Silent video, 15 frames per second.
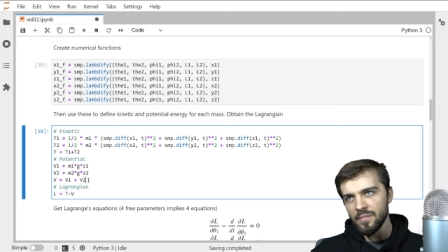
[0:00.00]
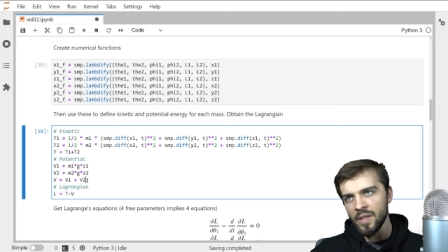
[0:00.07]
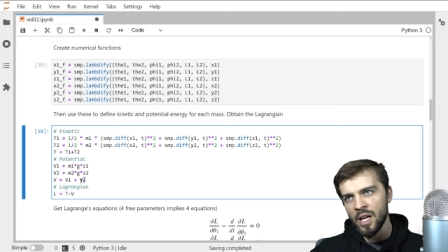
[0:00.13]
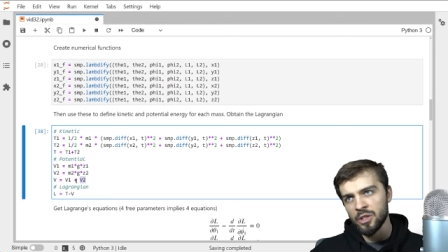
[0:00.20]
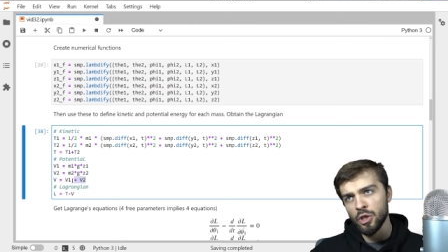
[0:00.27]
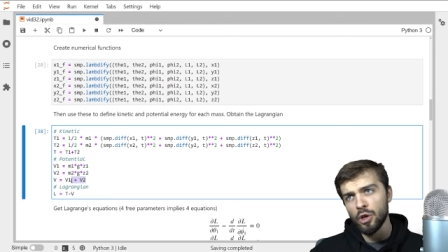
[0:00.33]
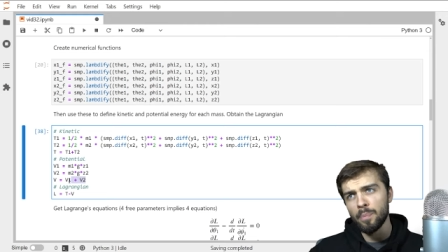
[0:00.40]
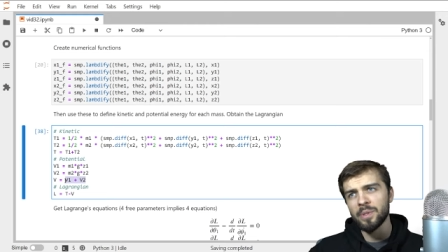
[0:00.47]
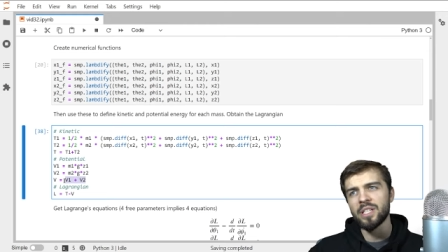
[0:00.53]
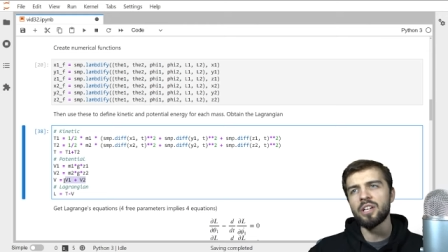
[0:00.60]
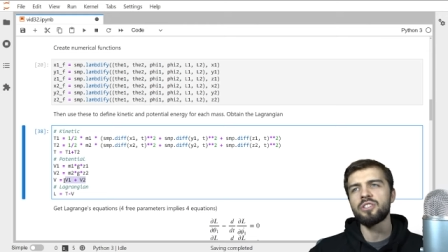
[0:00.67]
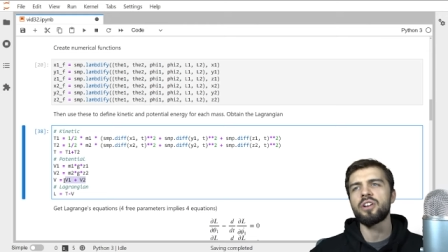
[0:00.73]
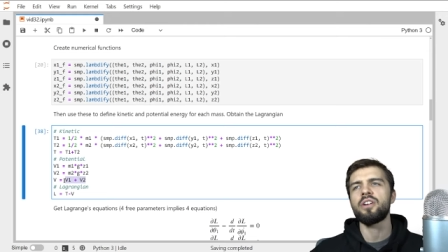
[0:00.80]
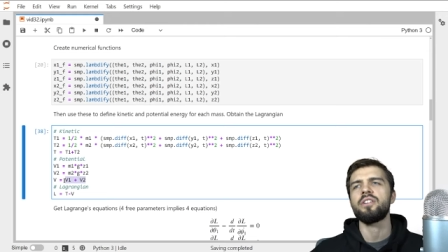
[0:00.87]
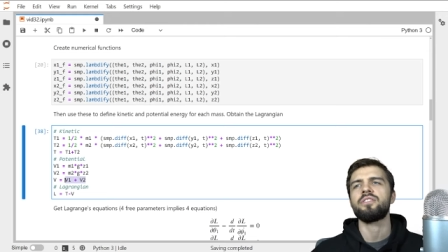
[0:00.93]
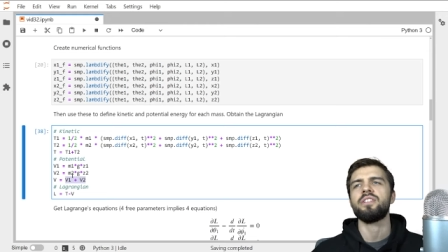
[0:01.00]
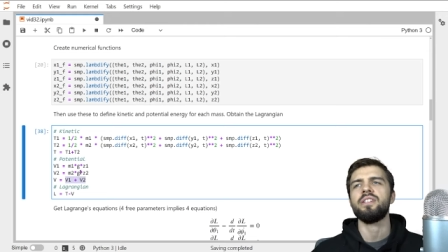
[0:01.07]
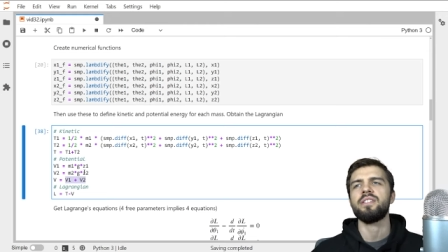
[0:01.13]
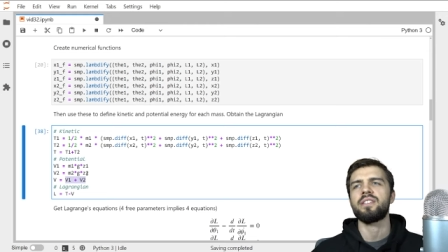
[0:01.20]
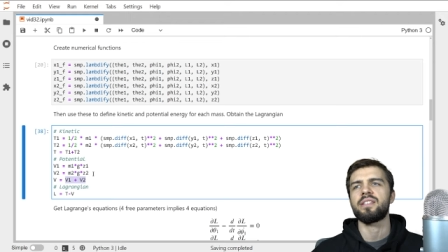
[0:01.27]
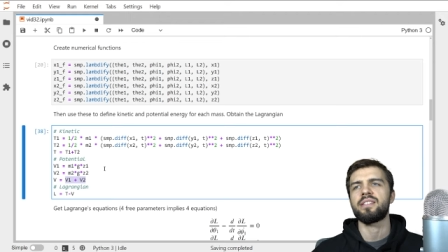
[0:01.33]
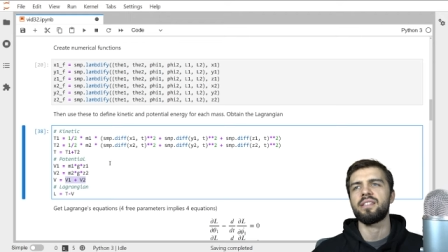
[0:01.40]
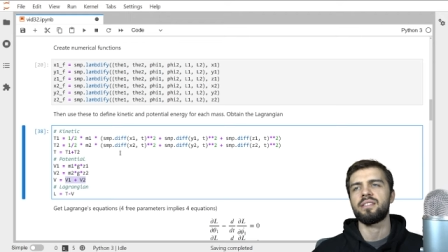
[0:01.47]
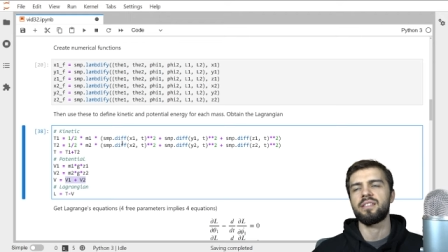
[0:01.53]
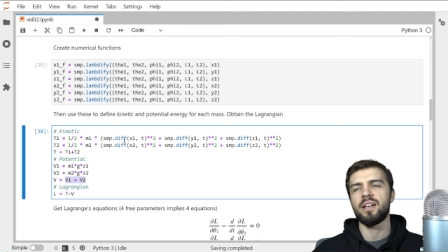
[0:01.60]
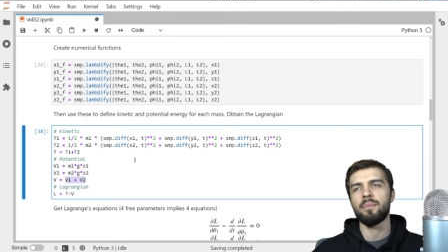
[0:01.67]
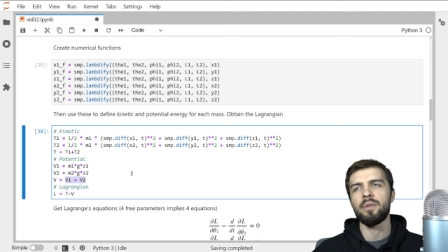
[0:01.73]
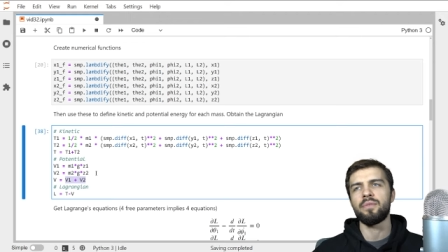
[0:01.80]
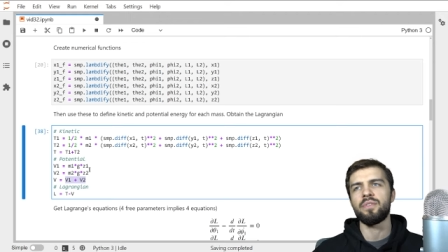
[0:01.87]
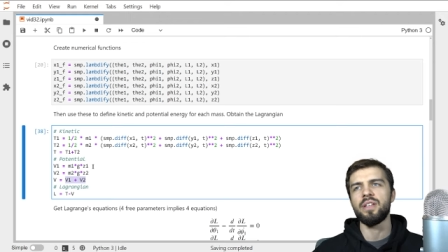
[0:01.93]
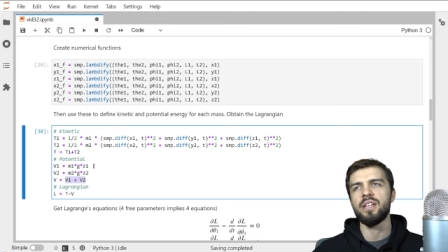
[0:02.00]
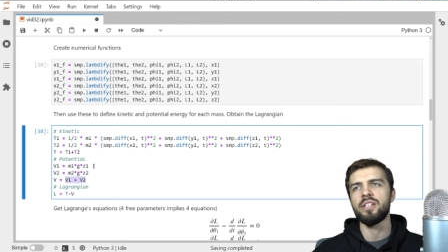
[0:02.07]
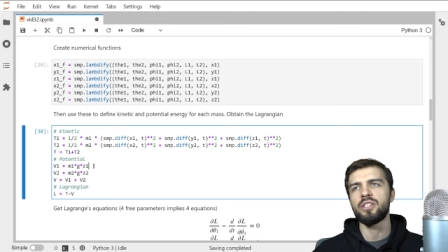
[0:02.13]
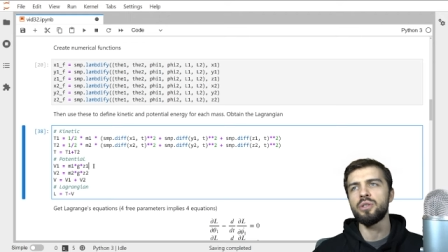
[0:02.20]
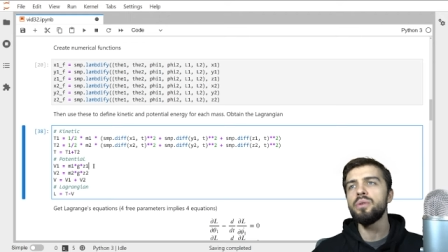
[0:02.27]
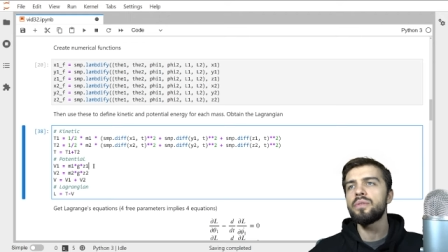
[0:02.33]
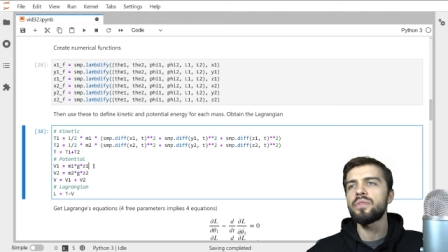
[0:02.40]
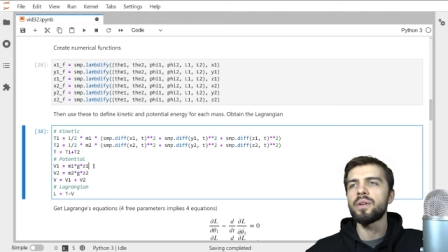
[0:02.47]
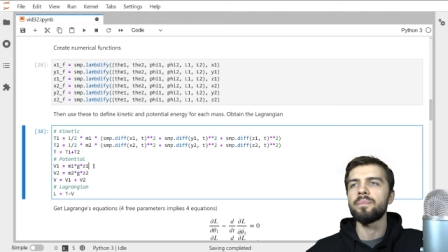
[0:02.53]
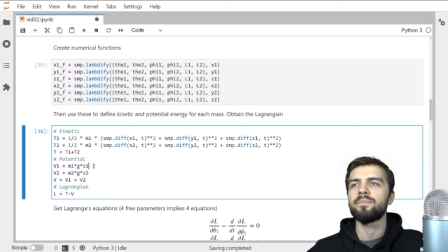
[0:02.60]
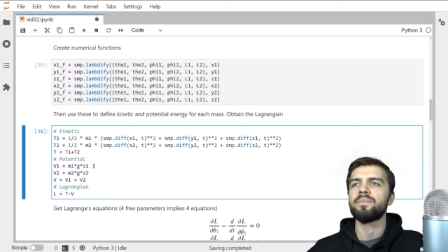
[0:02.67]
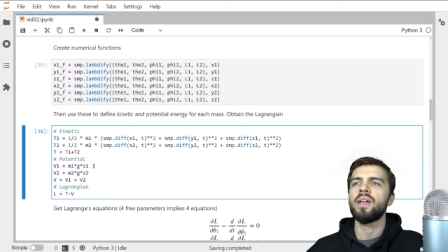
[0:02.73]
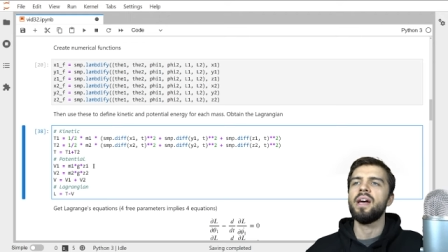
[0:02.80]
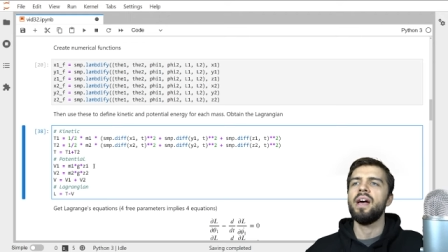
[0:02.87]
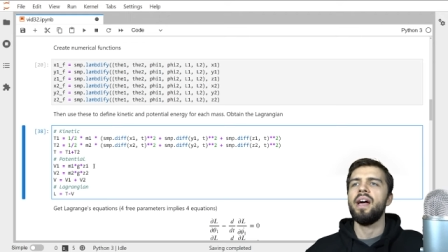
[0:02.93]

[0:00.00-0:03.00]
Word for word: The total potential energy is the sum of the two of them.